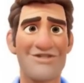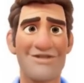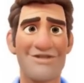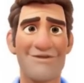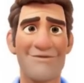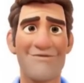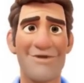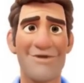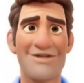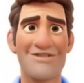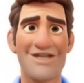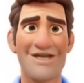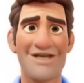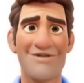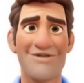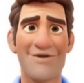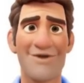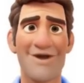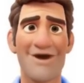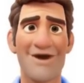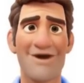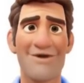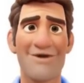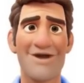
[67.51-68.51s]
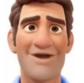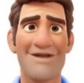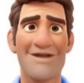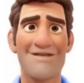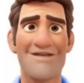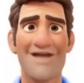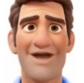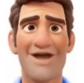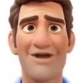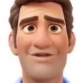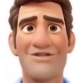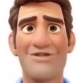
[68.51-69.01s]
of a particular area
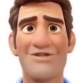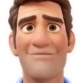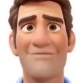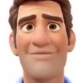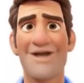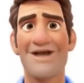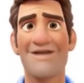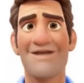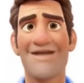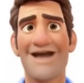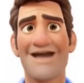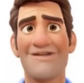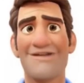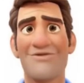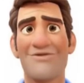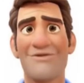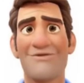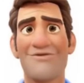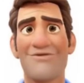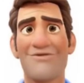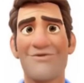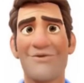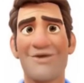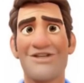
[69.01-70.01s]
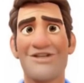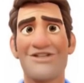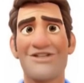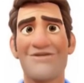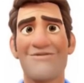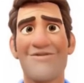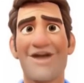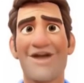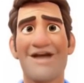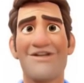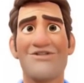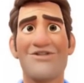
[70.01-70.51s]
can also be a natural tourist
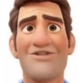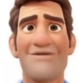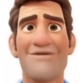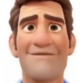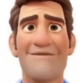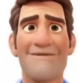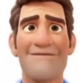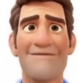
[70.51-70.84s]
attraction.